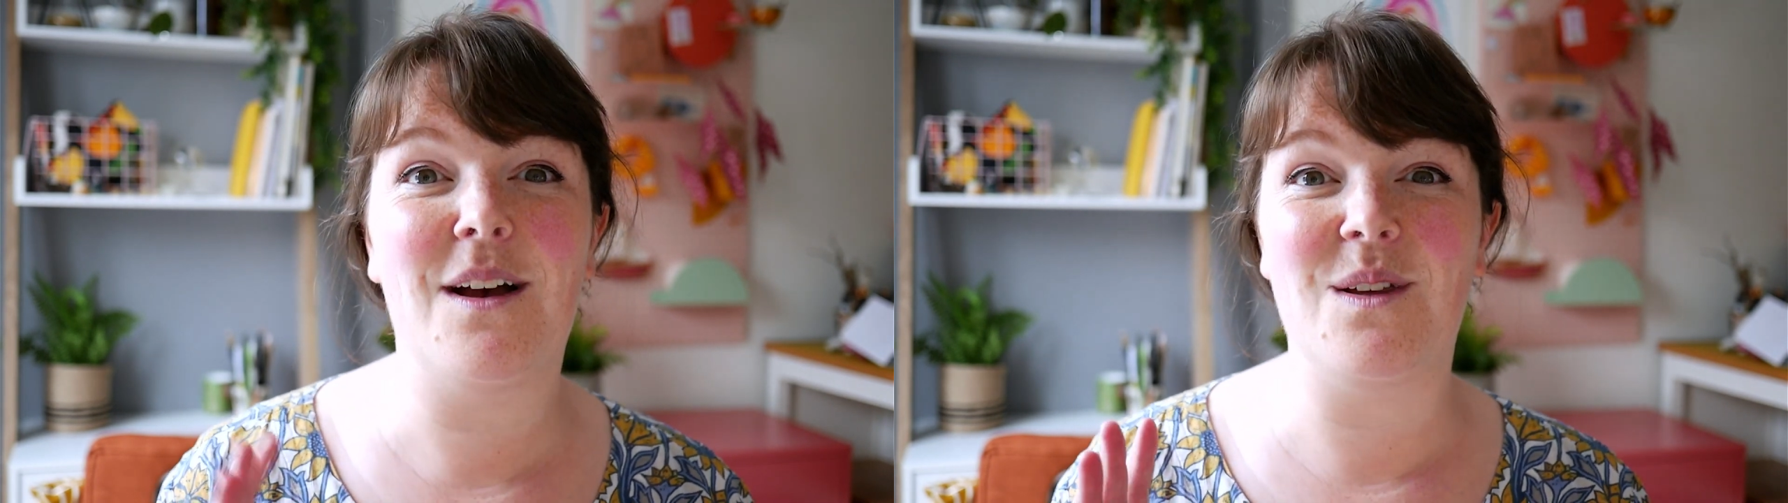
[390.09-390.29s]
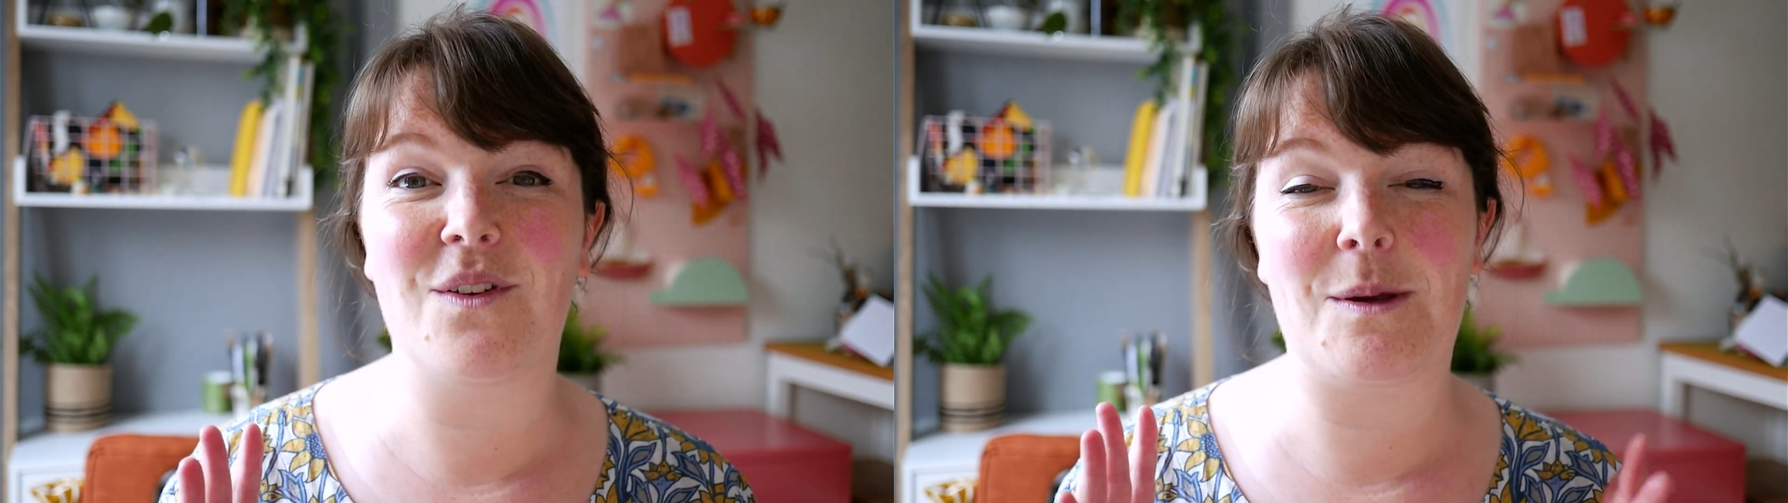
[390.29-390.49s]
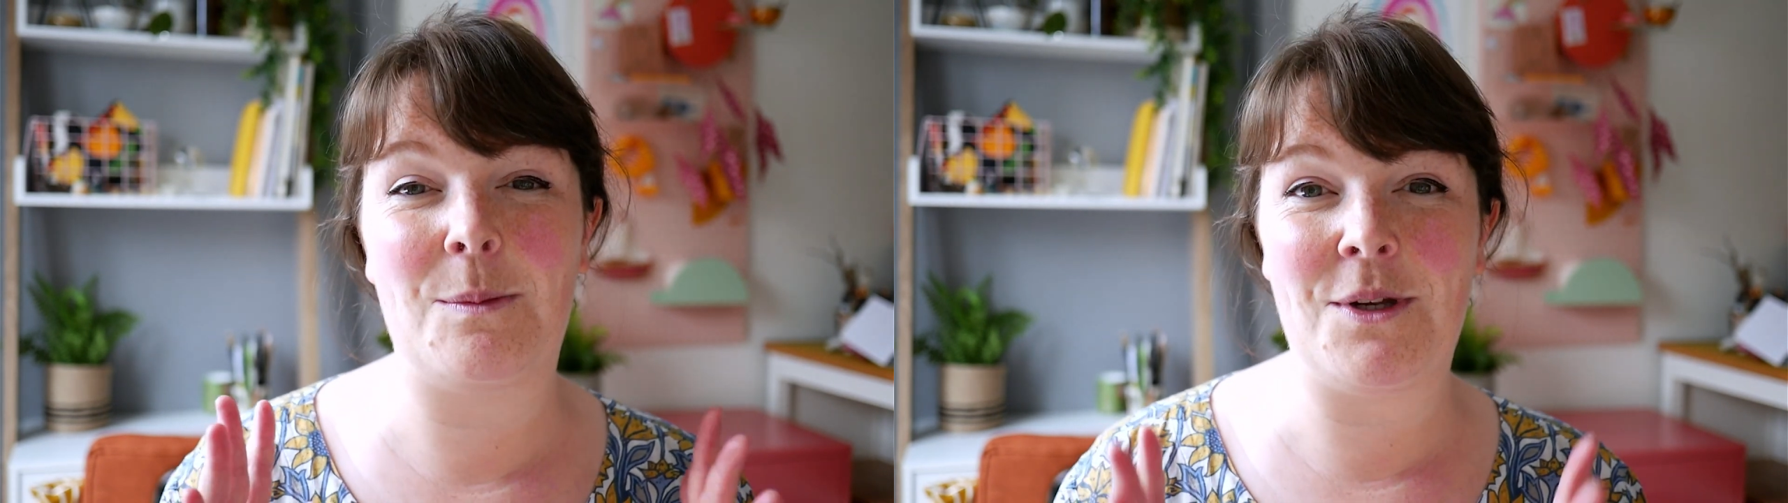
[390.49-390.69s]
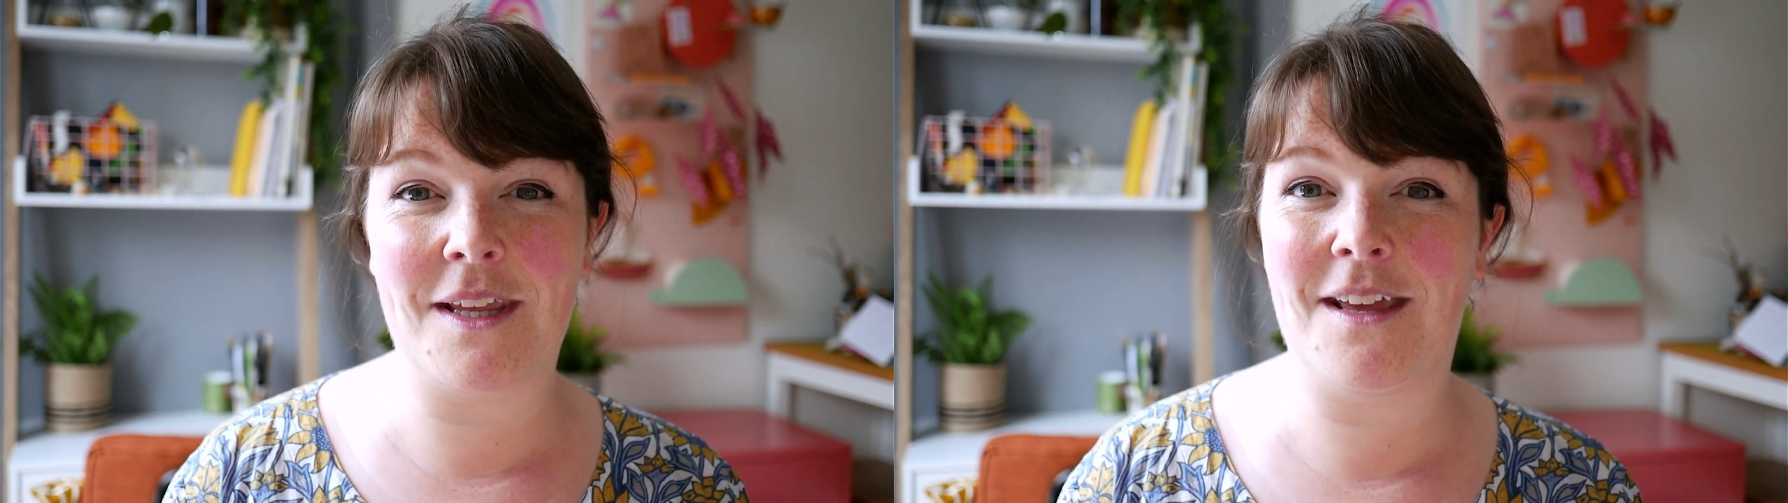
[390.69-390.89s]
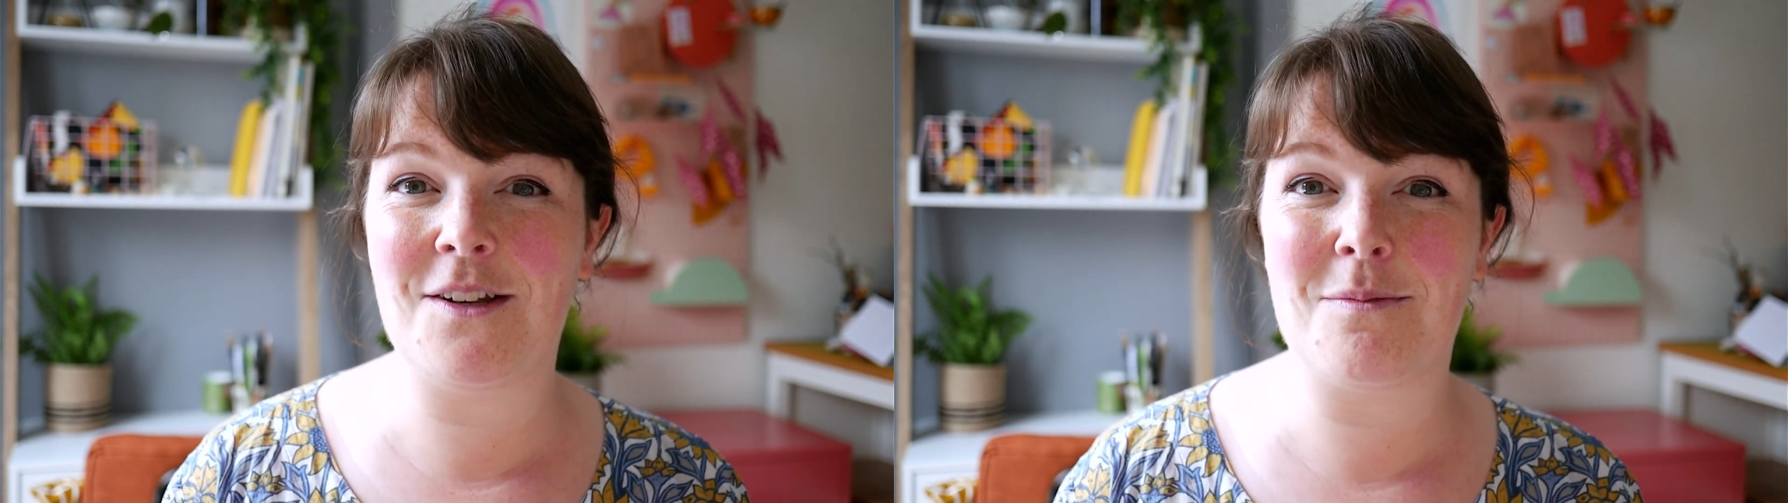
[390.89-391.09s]
You've
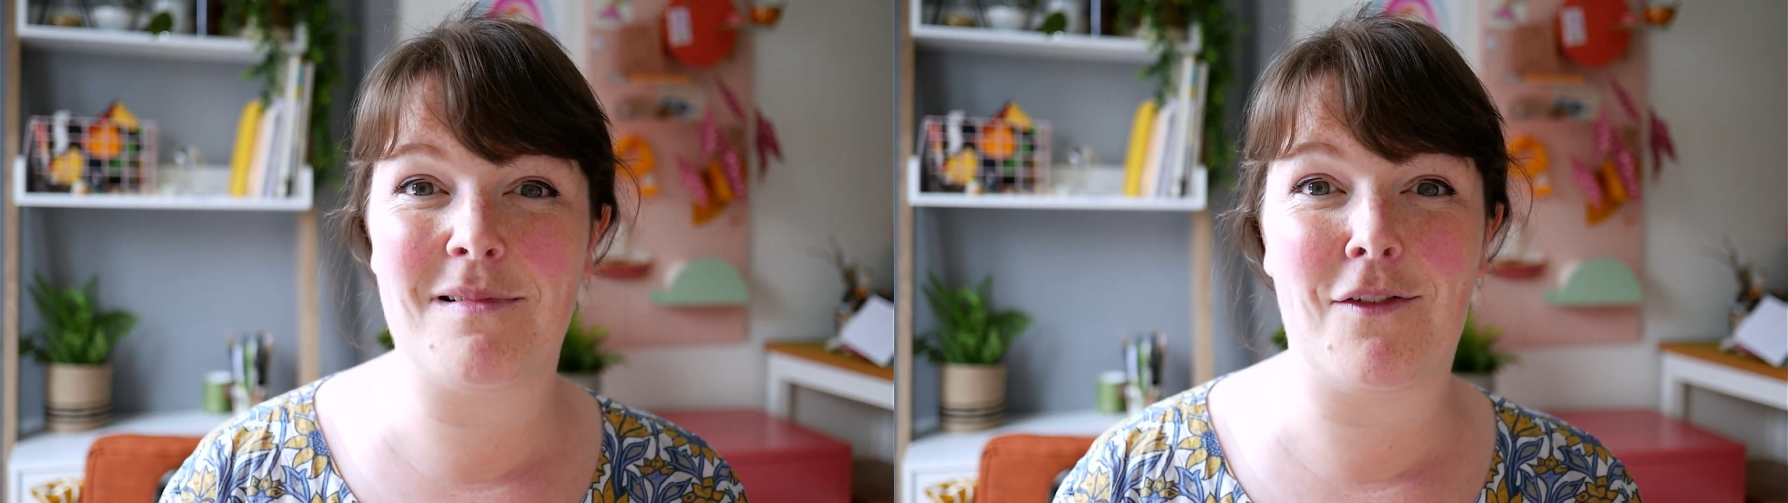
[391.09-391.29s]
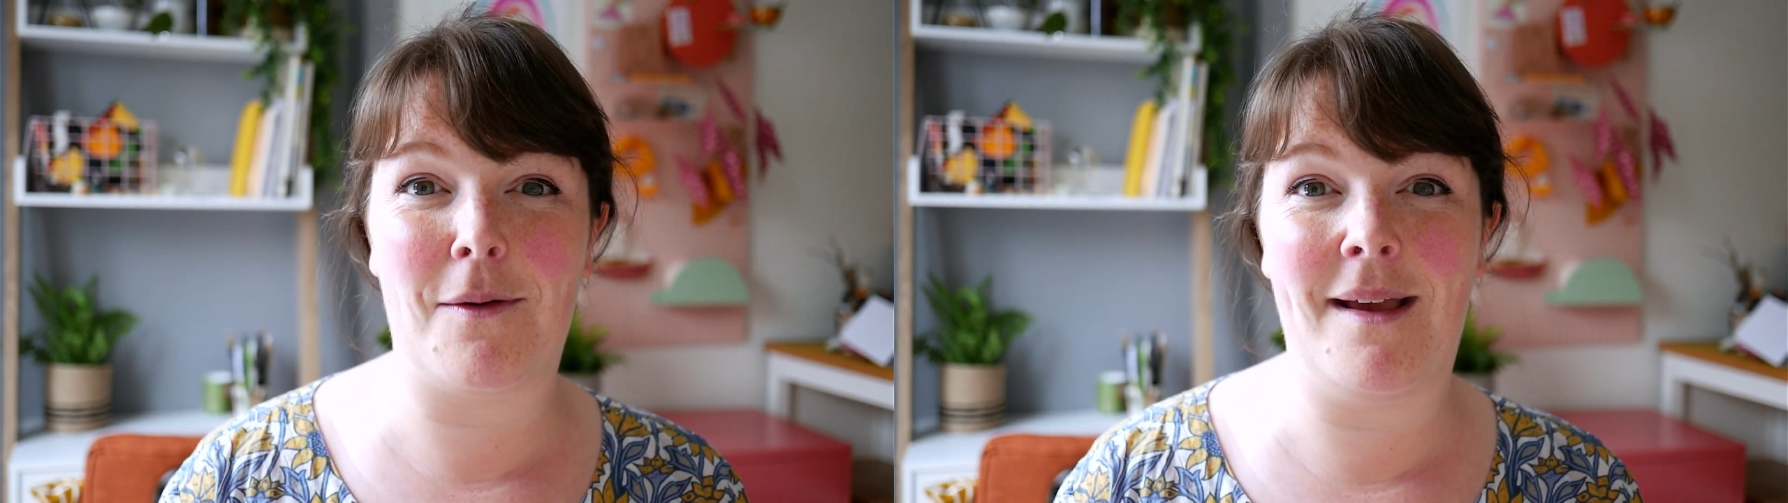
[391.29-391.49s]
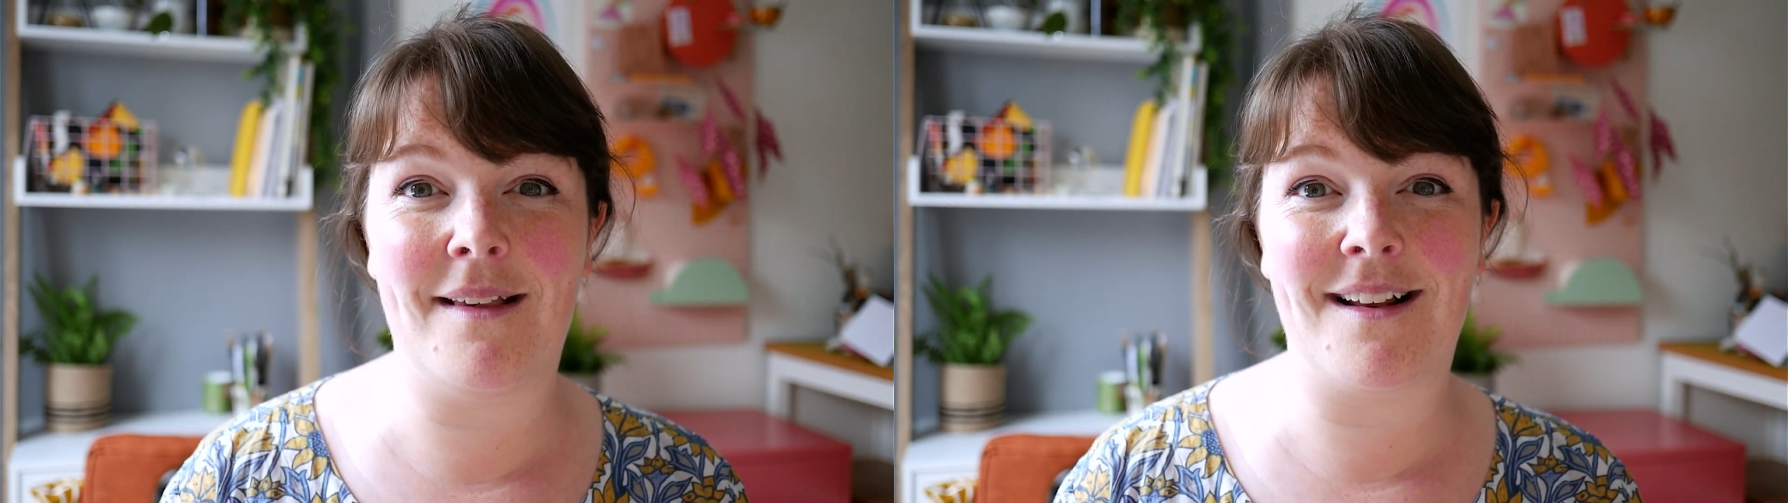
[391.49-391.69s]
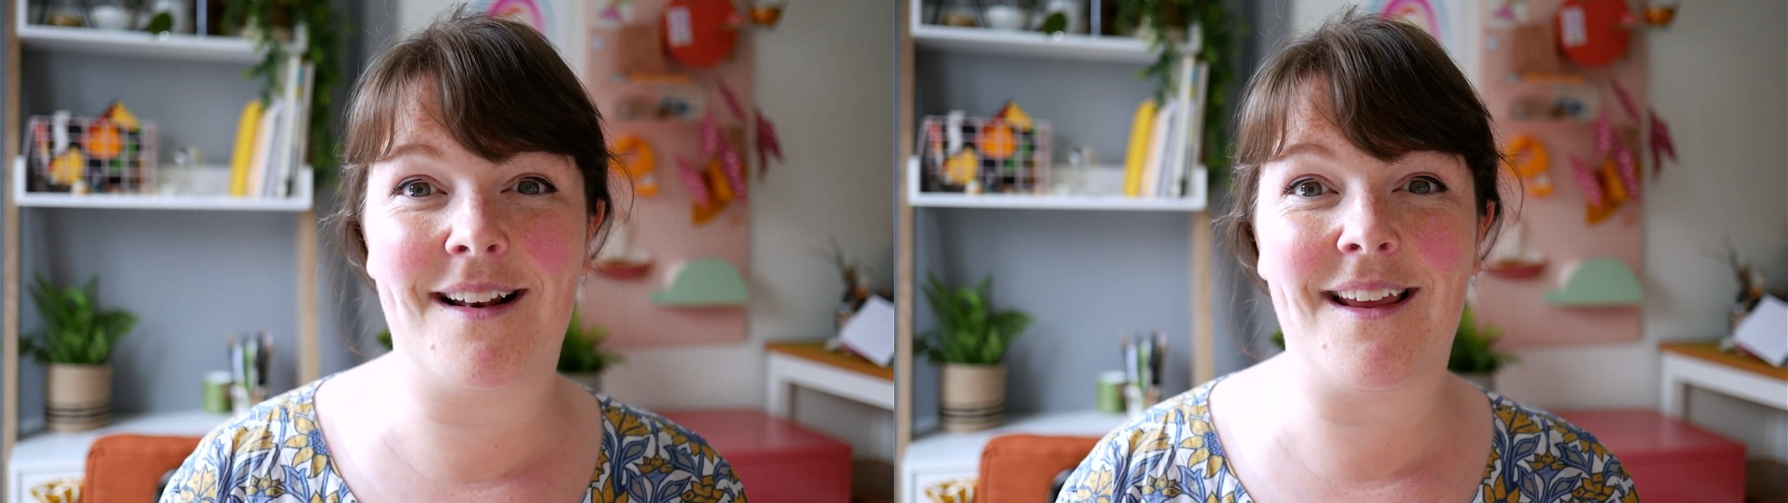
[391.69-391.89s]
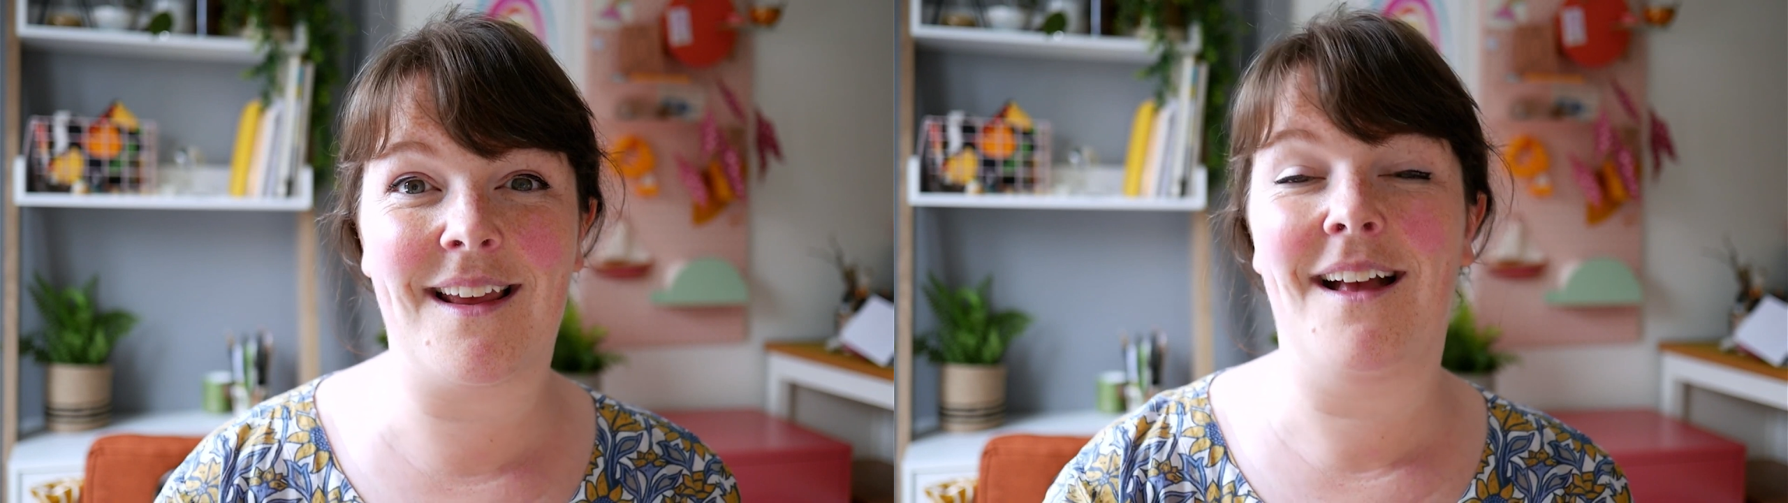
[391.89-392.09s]
communicated your brief
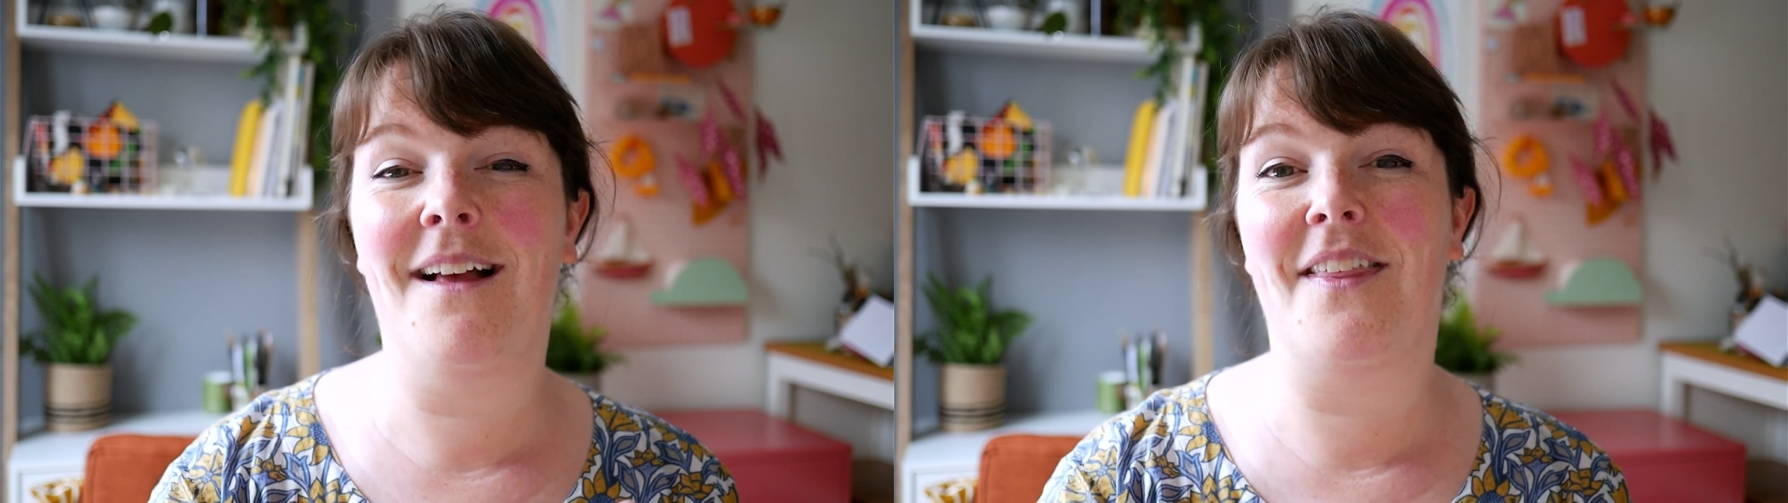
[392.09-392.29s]
amazingly,